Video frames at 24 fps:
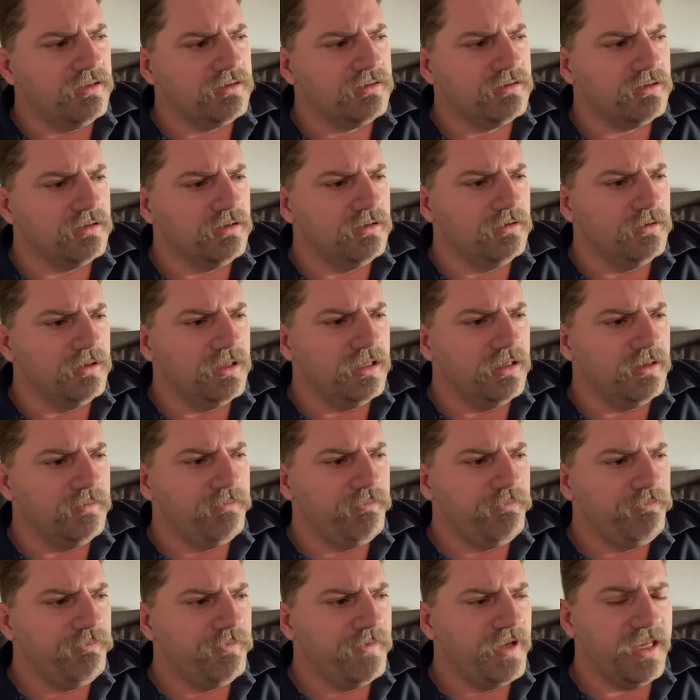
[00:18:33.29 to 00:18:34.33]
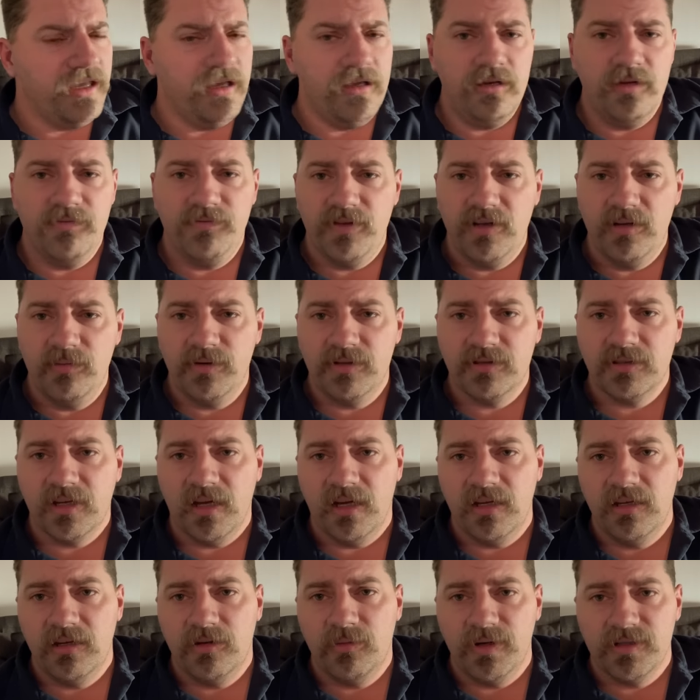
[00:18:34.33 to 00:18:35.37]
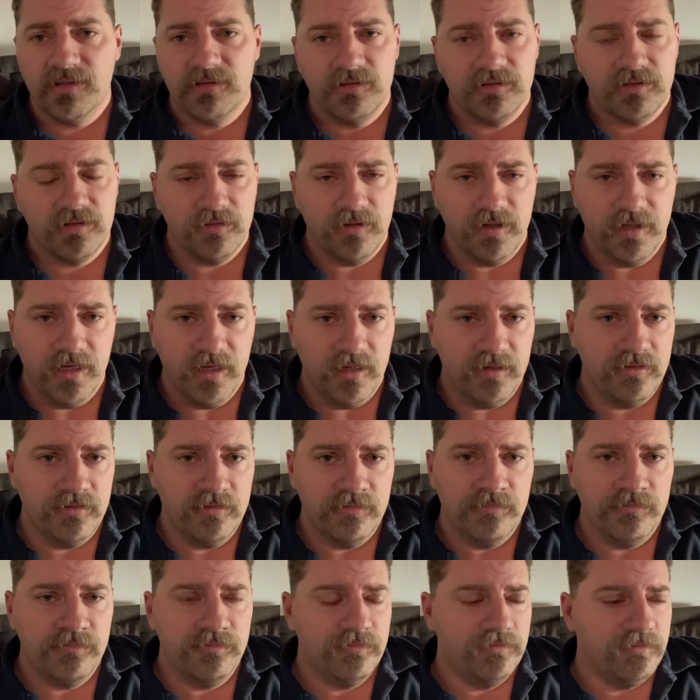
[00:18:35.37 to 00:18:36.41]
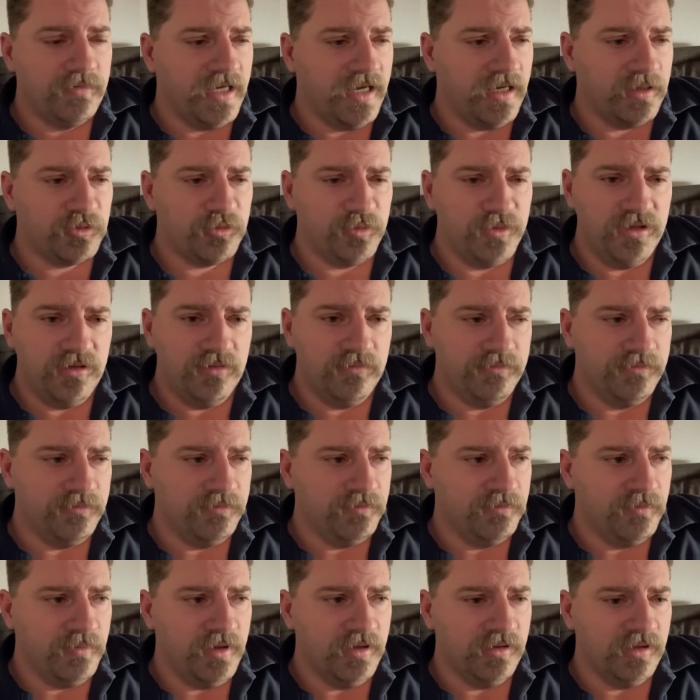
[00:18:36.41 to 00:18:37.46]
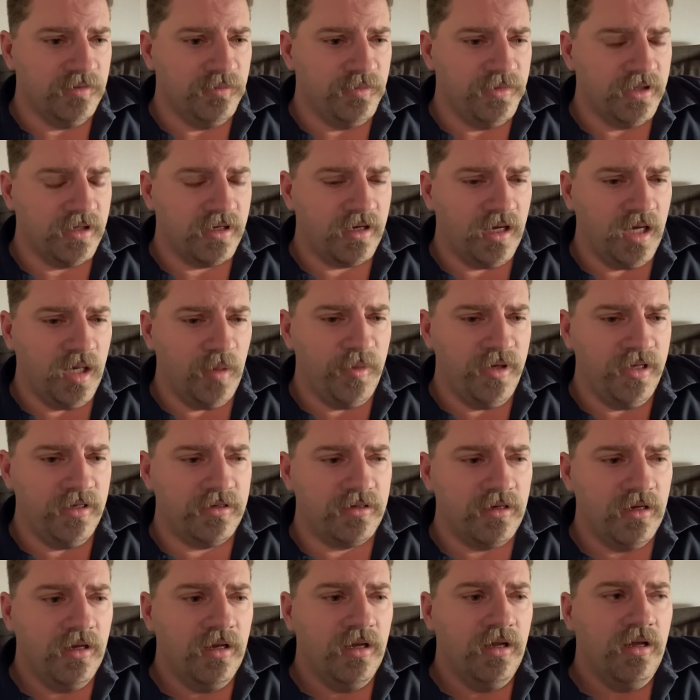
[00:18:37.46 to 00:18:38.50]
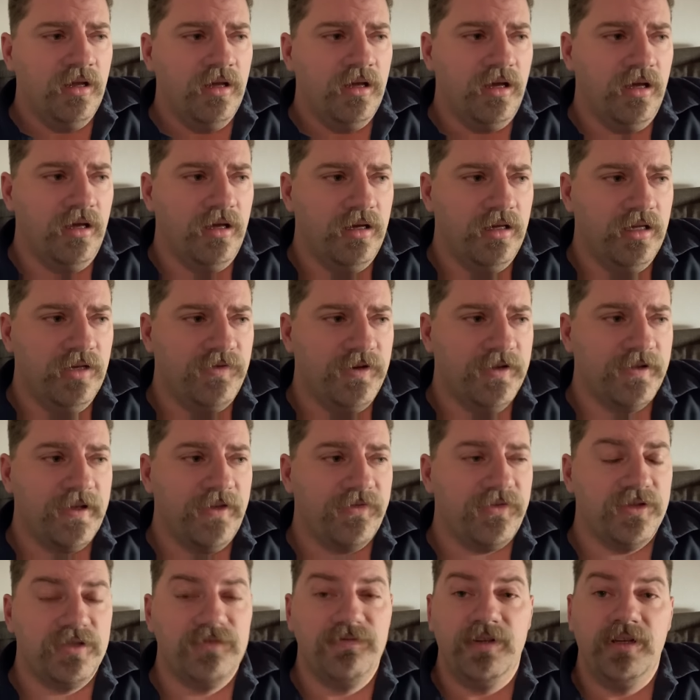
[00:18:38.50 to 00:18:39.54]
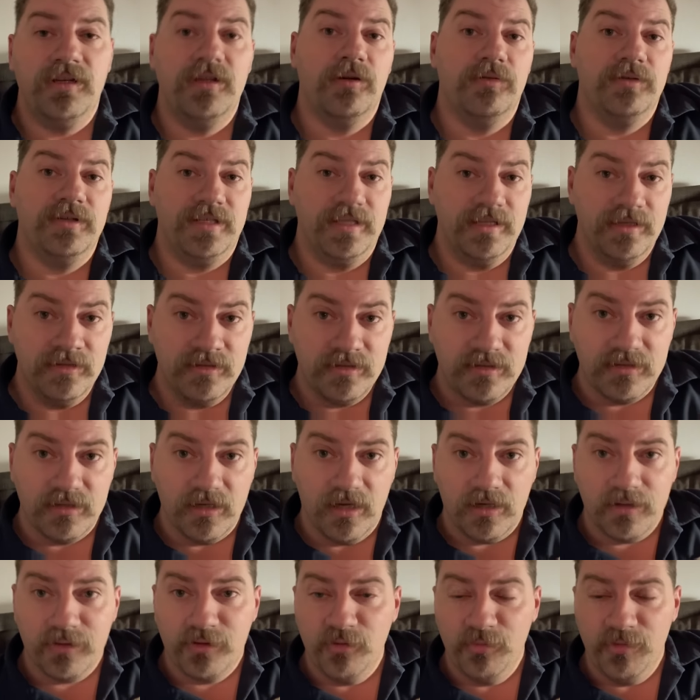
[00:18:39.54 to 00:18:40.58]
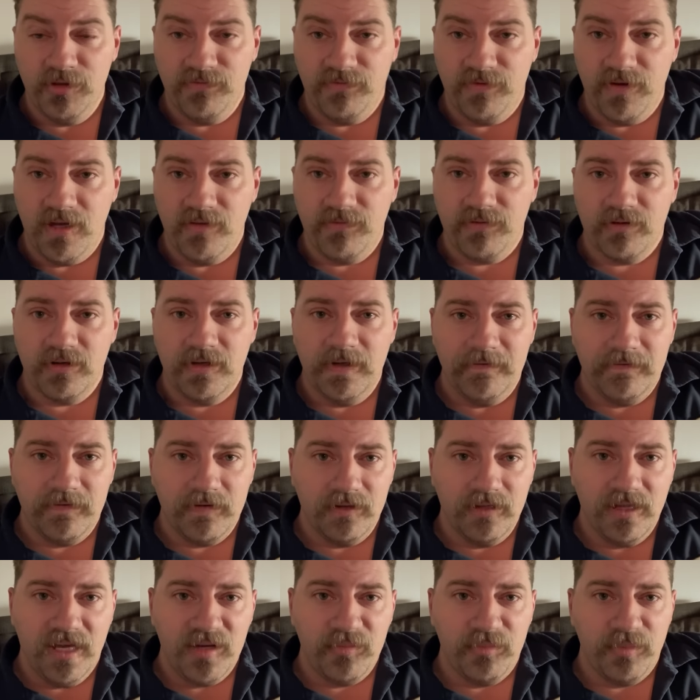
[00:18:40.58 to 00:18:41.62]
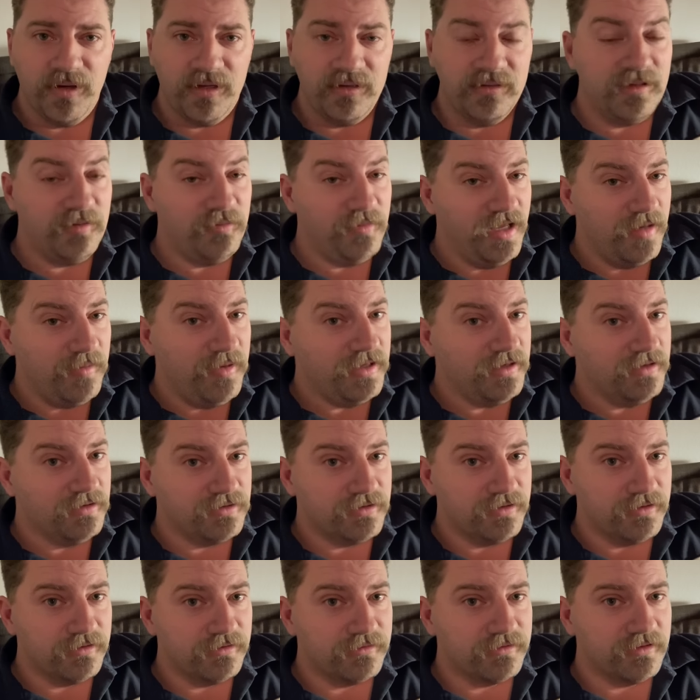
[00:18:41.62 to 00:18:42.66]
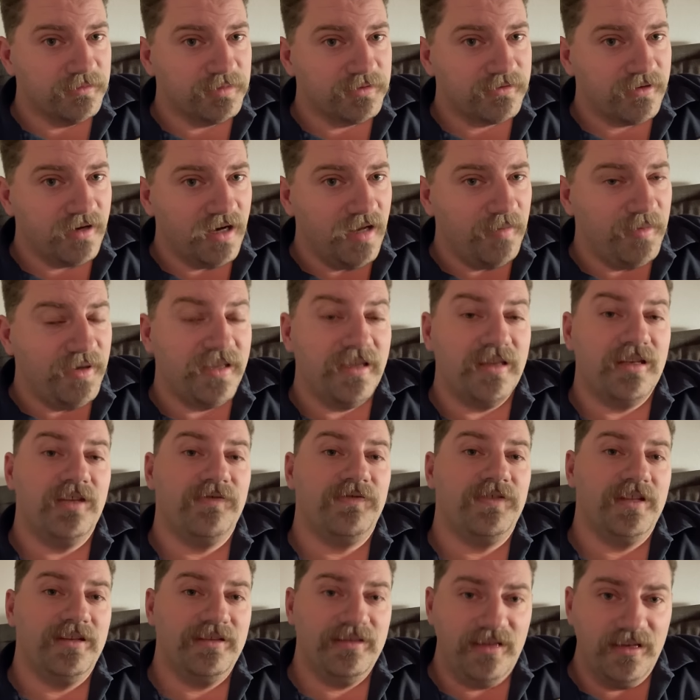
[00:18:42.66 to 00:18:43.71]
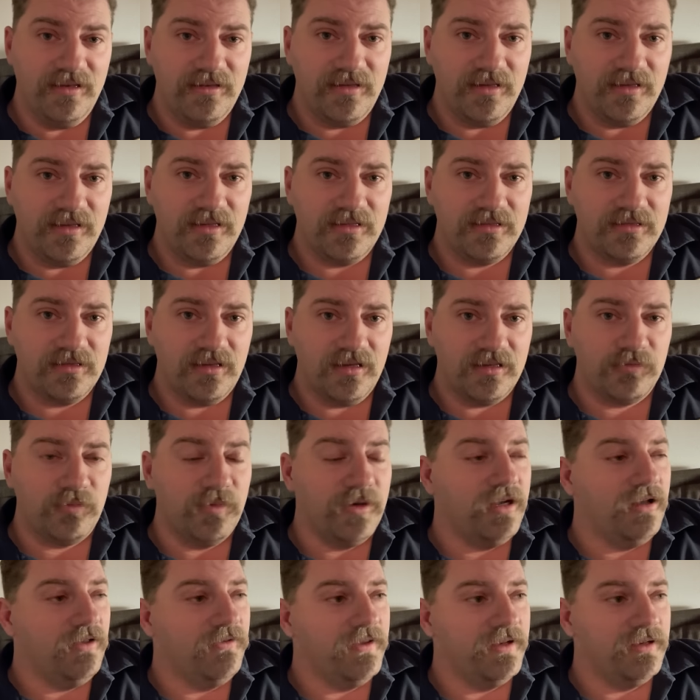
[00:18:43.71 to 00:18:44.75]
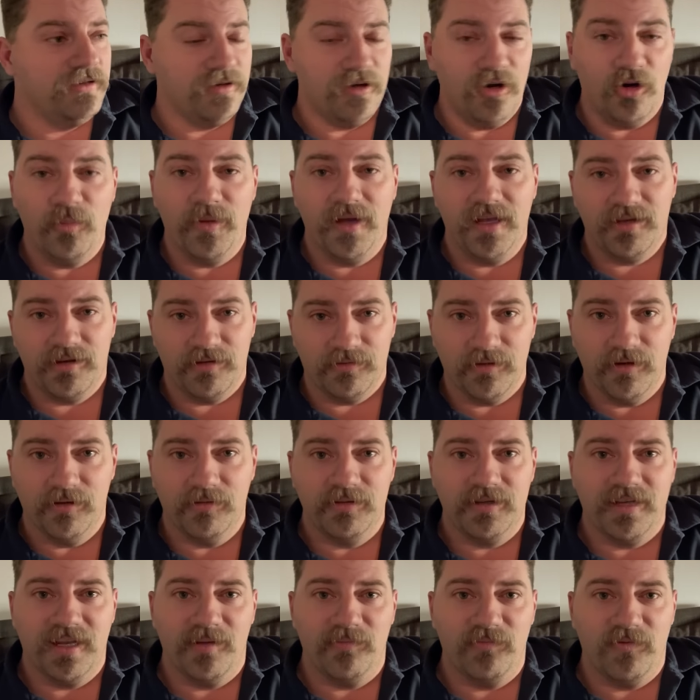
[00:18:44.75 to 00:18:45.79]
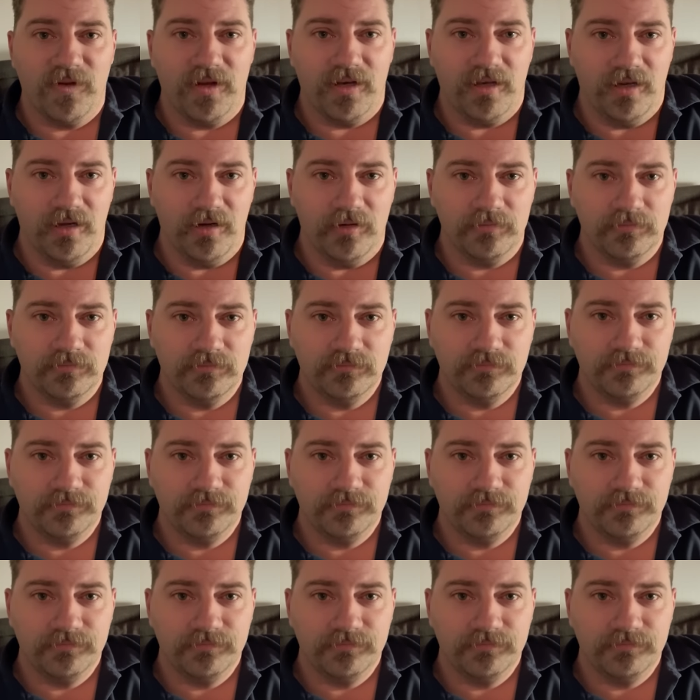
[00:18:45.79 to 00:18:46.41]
So um, again, if anyone's got any questions, go ahead and ask me, leave me a comment. Uh, if you thought this video didn't suck, do me a favor and hit the like button and maybe consider subscribing. And if you did think it sucked, well, then go make your own damn video.